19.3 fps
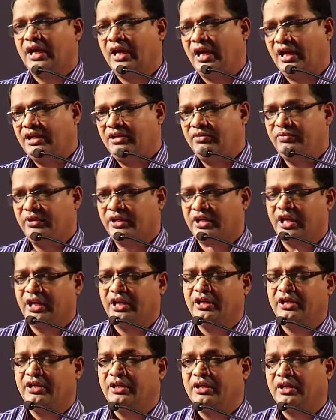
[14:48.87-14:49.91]
and we
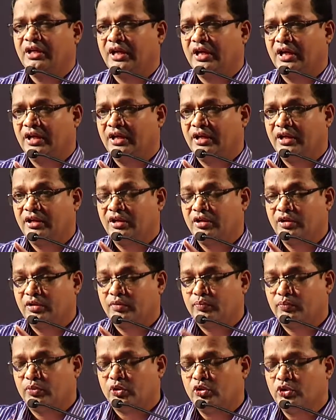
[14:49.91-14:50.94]
can
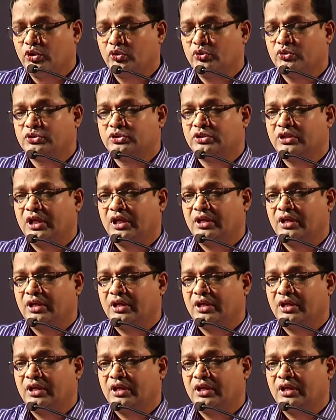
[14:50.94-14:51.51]
produce